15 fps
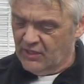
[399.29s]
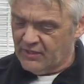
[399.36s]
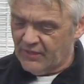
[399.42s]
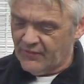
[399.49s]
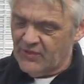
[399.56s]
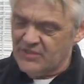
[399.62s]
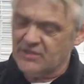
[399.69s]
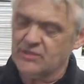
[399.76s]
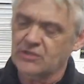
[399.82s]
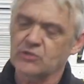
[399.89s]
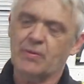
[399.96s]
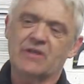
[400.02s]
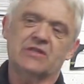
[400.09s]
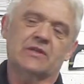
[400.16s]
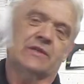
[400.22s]
Now this is a
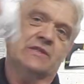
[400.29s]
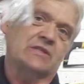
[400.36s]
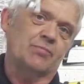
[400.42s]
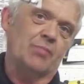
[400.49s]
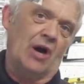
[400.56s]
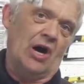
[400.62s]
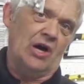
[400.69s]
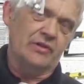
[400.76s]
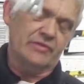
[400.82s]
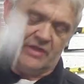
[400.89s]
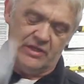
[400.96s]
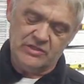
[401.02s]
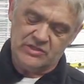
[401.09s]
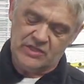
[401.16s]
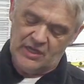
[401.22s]
specialist part,
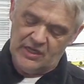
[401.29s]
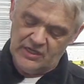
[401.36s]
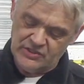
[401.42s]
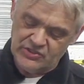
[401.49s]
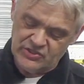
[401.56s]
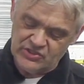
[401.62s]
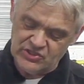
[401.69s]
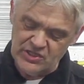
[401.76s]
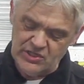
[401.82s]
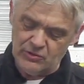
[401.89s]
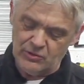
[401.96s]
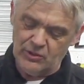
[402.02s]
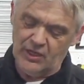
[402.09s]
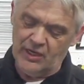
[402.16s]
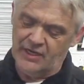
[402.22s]
it's a
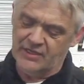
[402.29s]
seal.